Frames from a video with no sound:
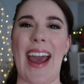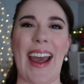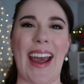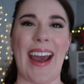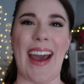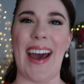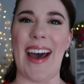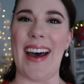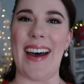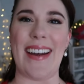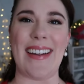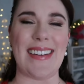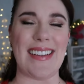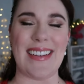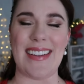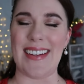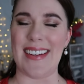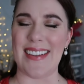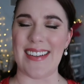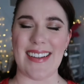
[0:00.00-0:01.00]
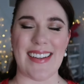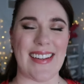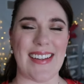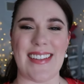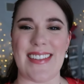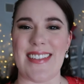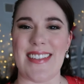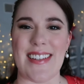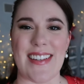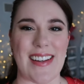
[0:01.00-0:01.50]
and
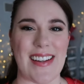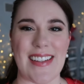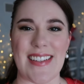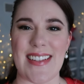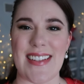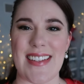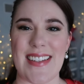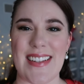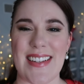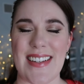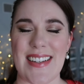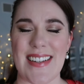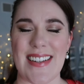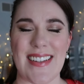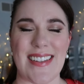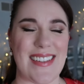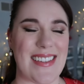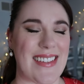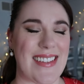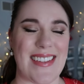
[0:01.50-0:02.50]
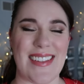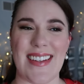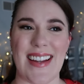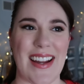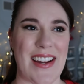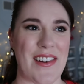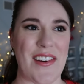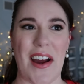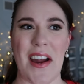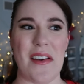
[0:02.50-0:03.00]
it's just
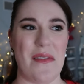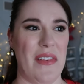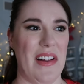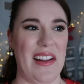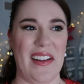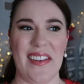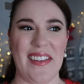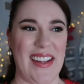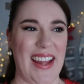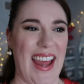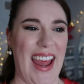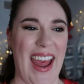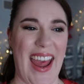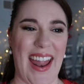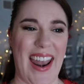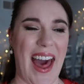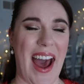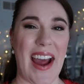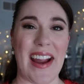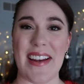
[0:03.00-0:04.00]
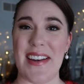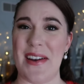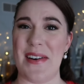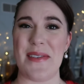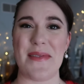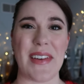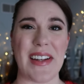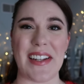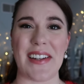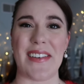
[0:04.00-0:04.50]
incredible. And I
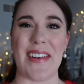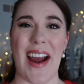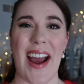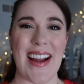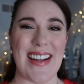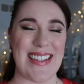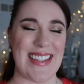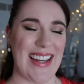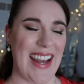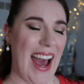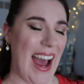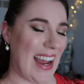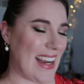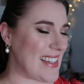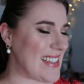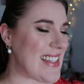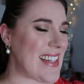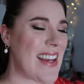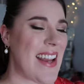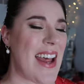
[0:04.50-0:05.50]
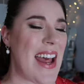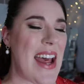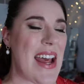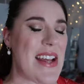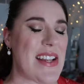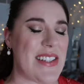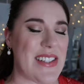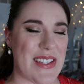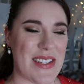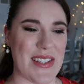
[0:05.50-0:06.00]
know I'm gonna cry tonight.
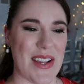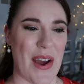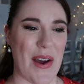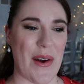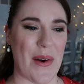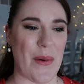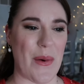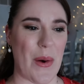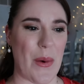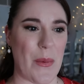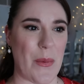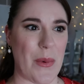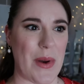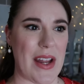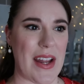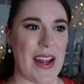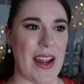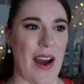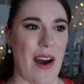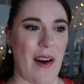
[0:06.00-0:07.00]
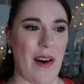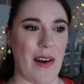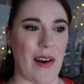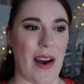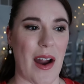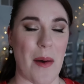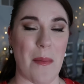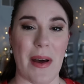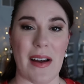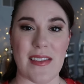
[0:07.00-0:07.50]
So we
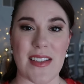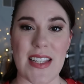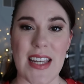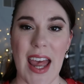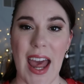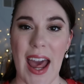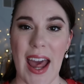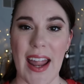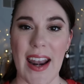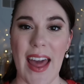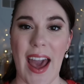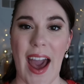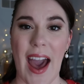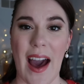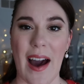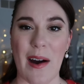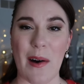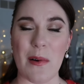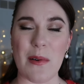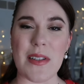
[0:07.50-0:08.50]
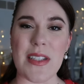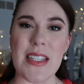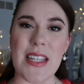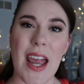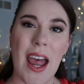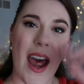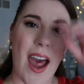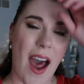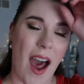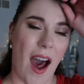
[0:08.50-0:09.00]
are about to head out.
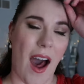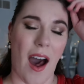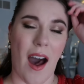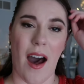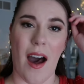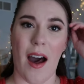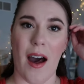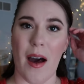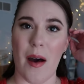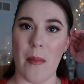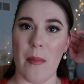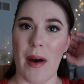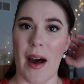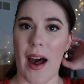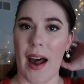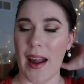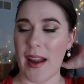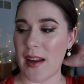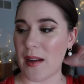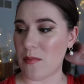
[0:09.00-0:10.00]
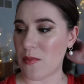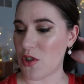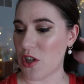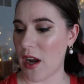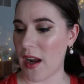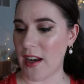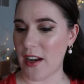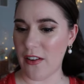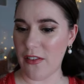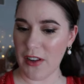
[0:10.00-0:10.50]
I am
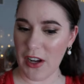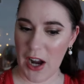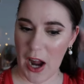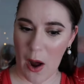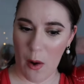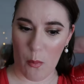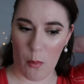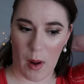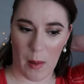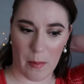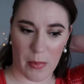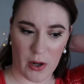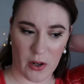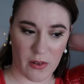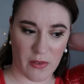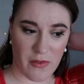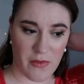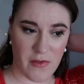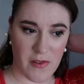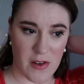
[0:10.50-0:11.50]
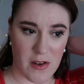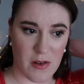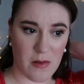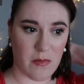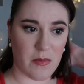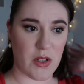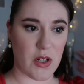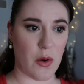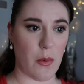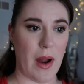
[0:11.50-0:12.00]
trying to figure out what
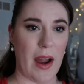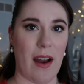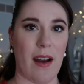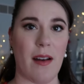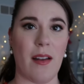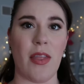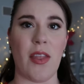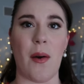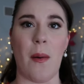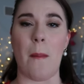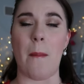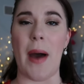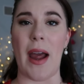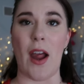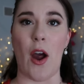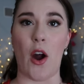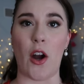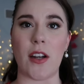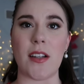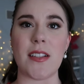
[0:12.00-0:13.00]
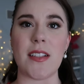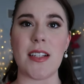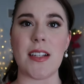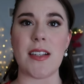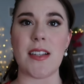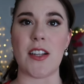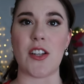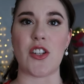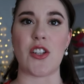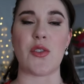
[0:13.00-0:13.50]
perfume to wear. My hardest
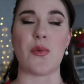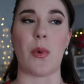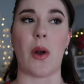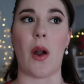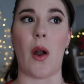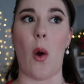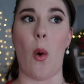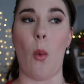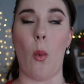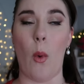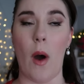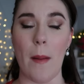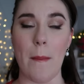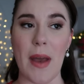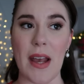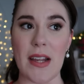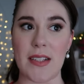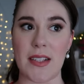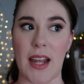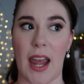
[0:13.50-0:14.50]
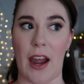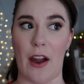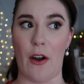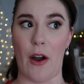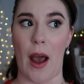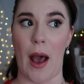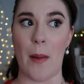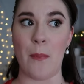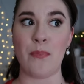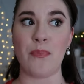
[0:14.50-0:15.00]
decisions were what
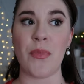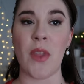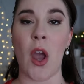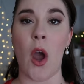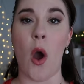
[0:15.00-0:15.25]
mascara,